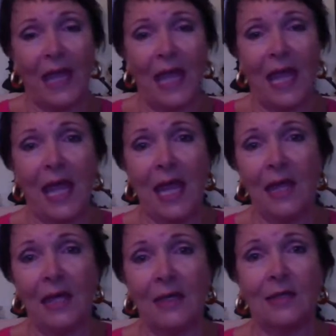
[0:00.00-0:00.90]

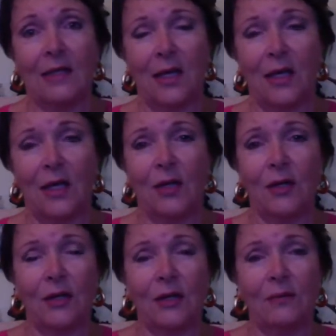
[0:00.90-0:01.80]
in,
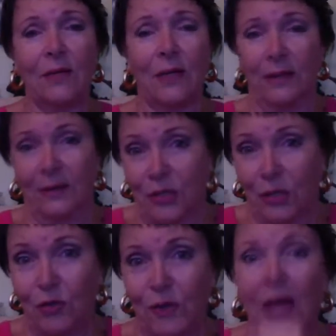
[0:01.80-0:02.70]
in
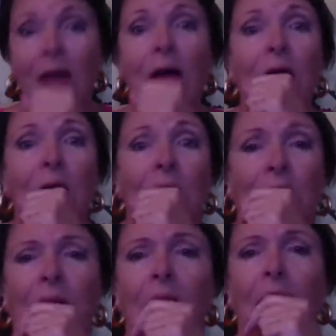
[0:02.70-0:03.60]

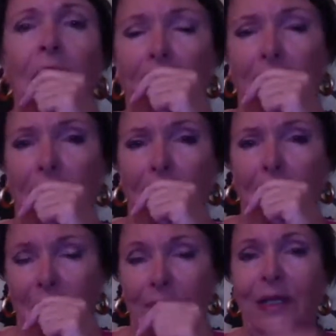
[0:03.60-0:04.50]
the
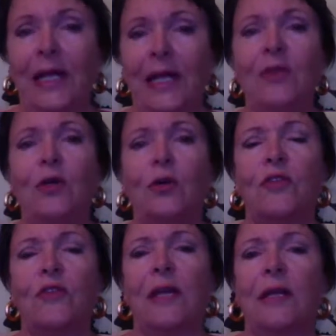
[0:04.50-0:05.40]
north
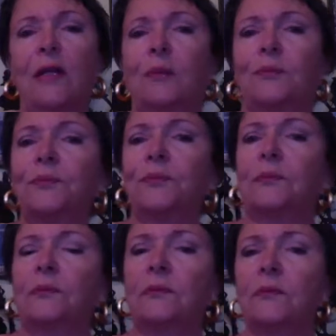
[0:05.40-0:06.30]
of England.
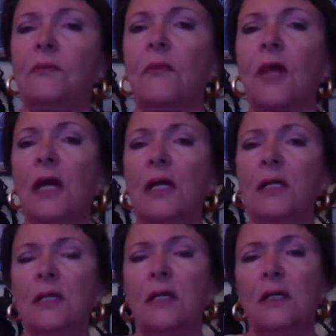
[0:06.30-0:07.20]

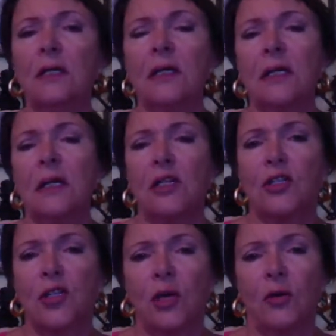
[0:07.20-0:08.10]
And
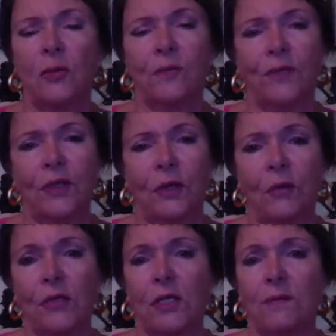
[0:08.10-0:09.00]
so, you know, it
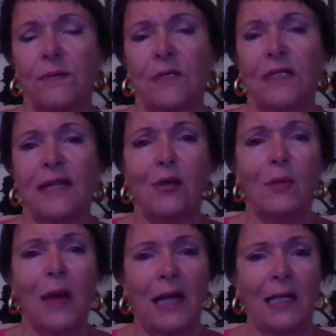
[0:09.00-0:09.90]
was a steel
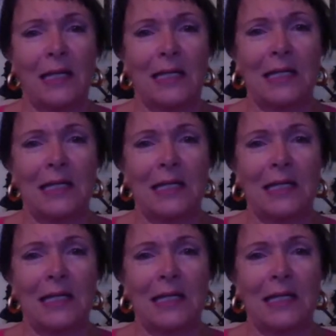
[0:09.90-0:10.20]
mining